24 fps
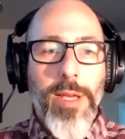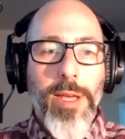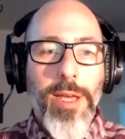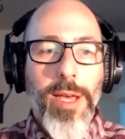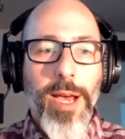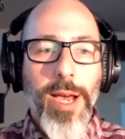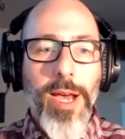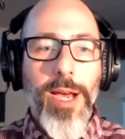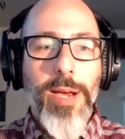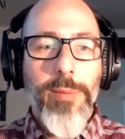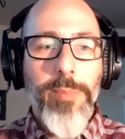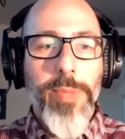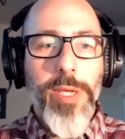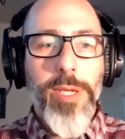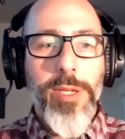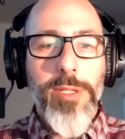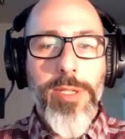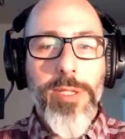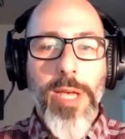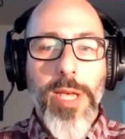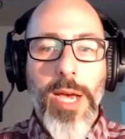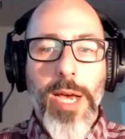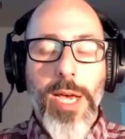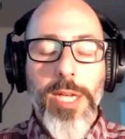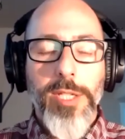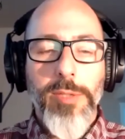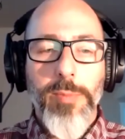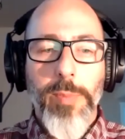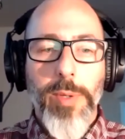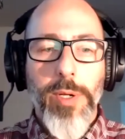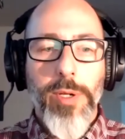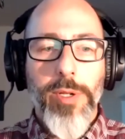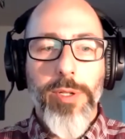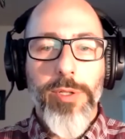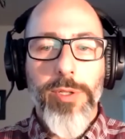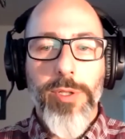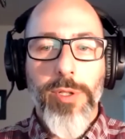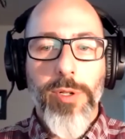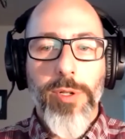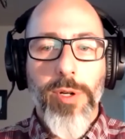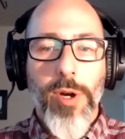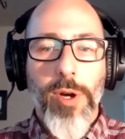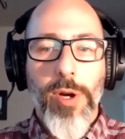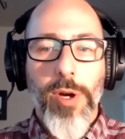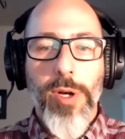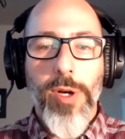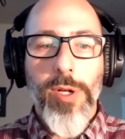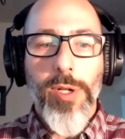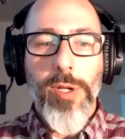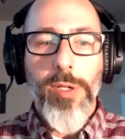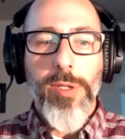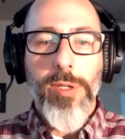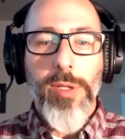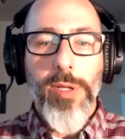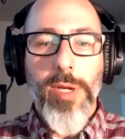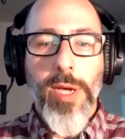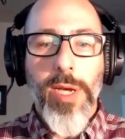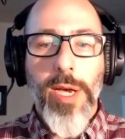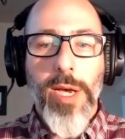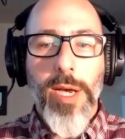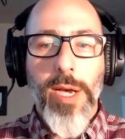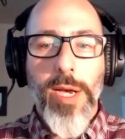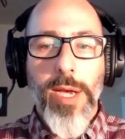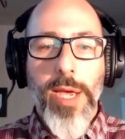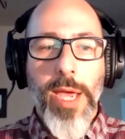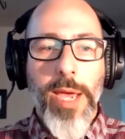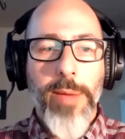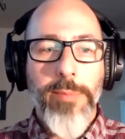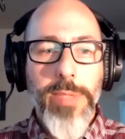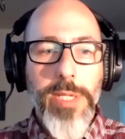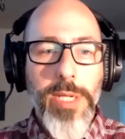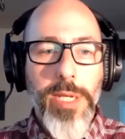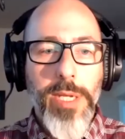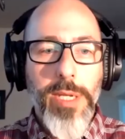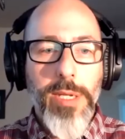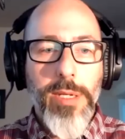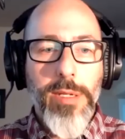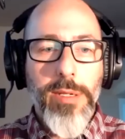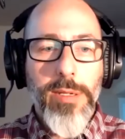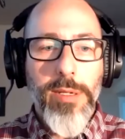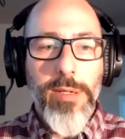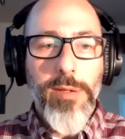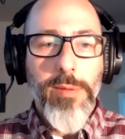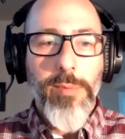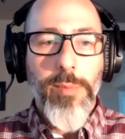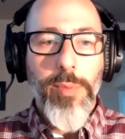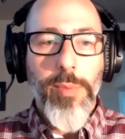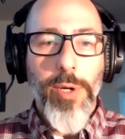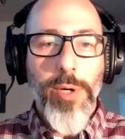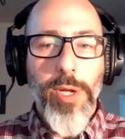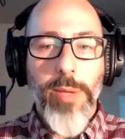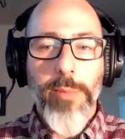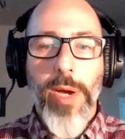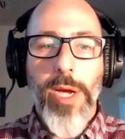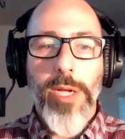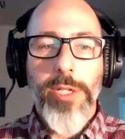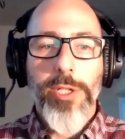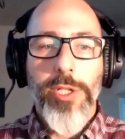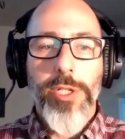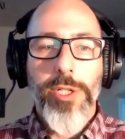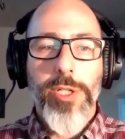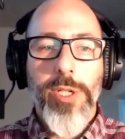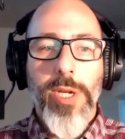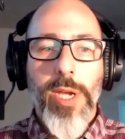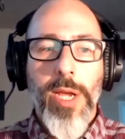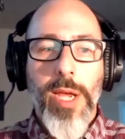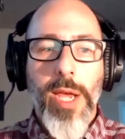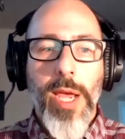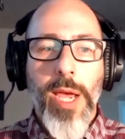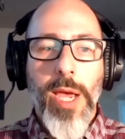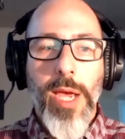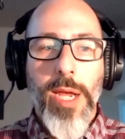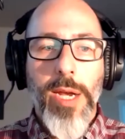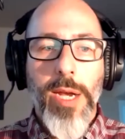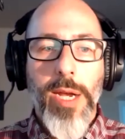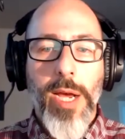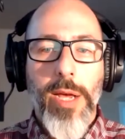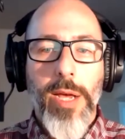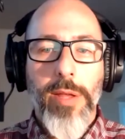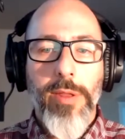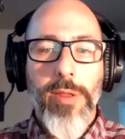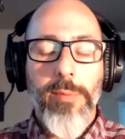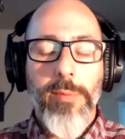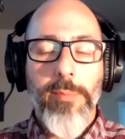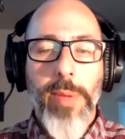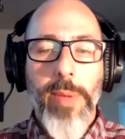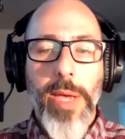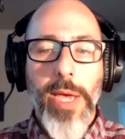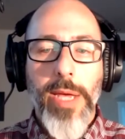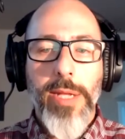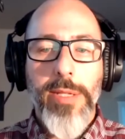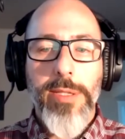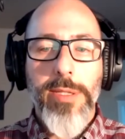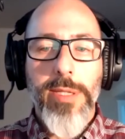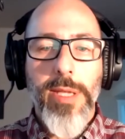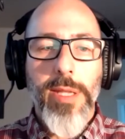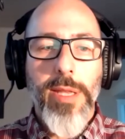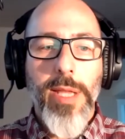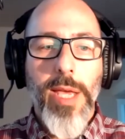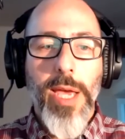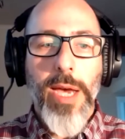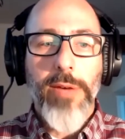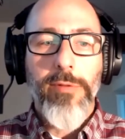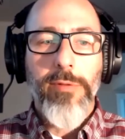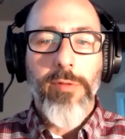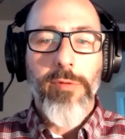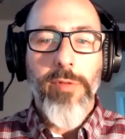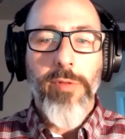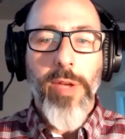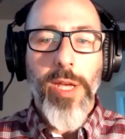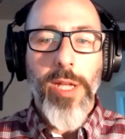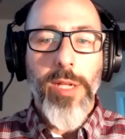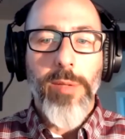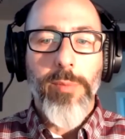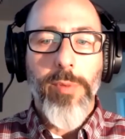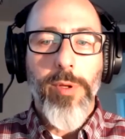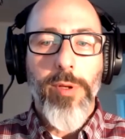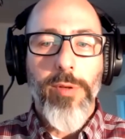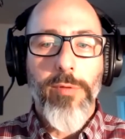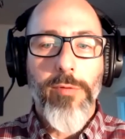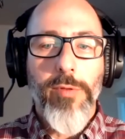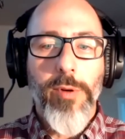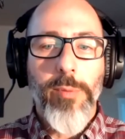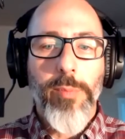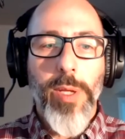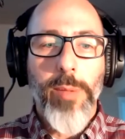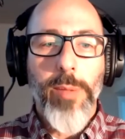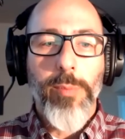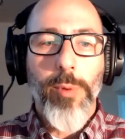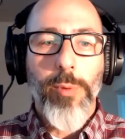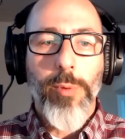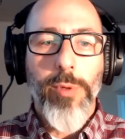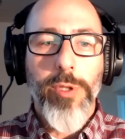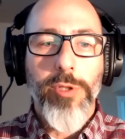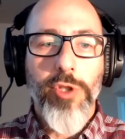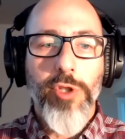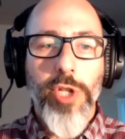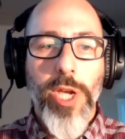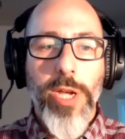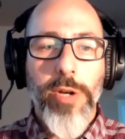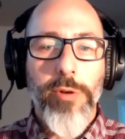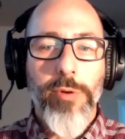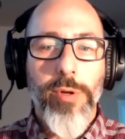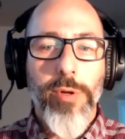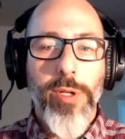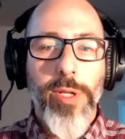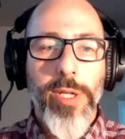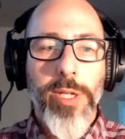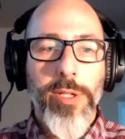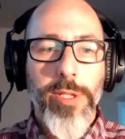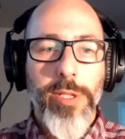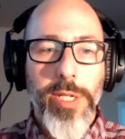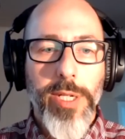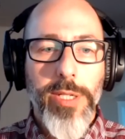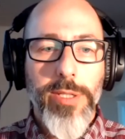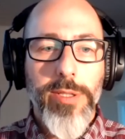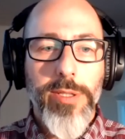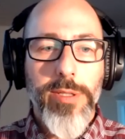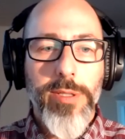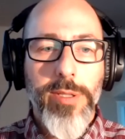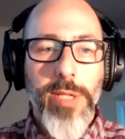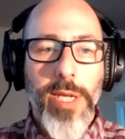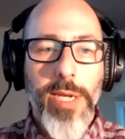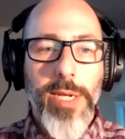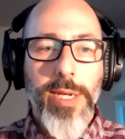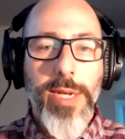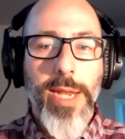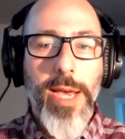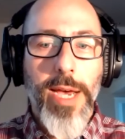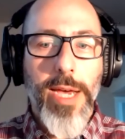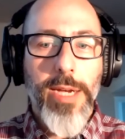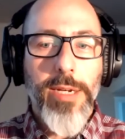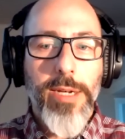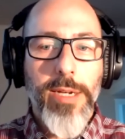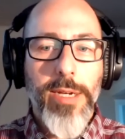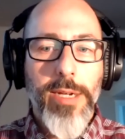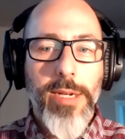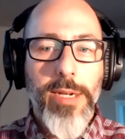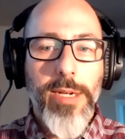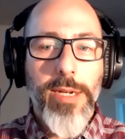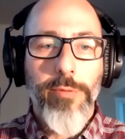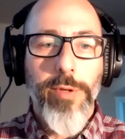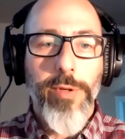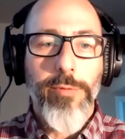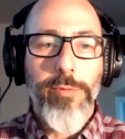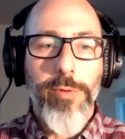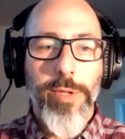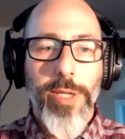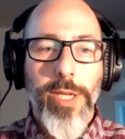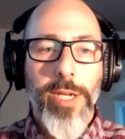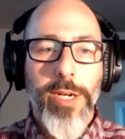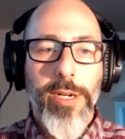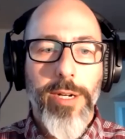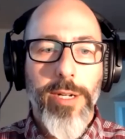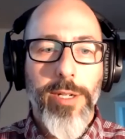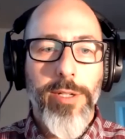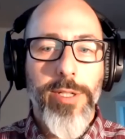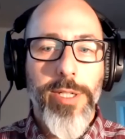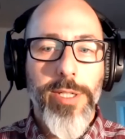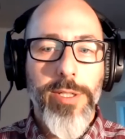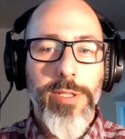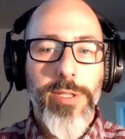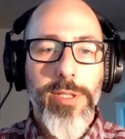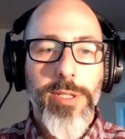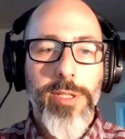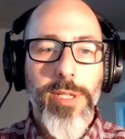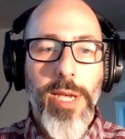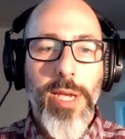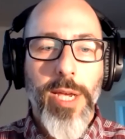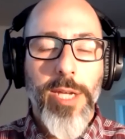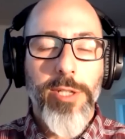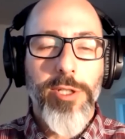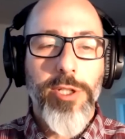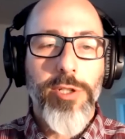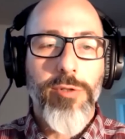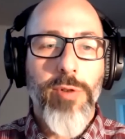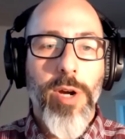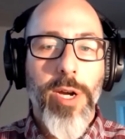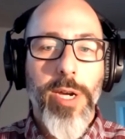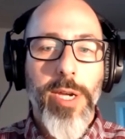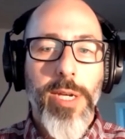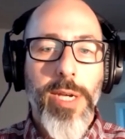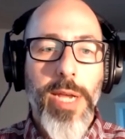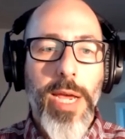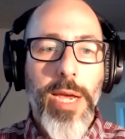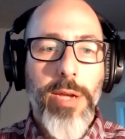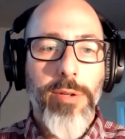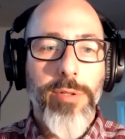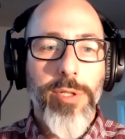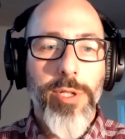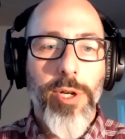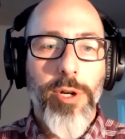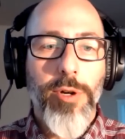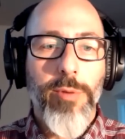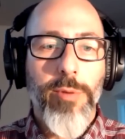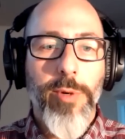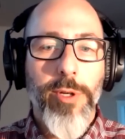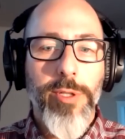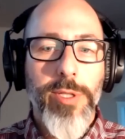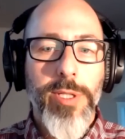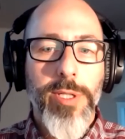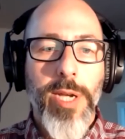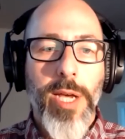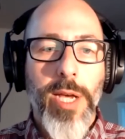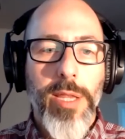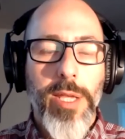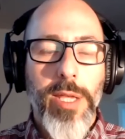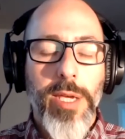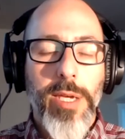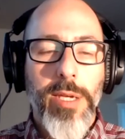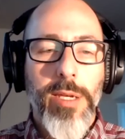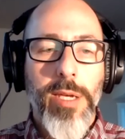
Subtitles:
because the hospitals are all empty pretty much. And the beds that they have available for people with general illness, like not COVID-related illness, has shrunken down to almost nothing.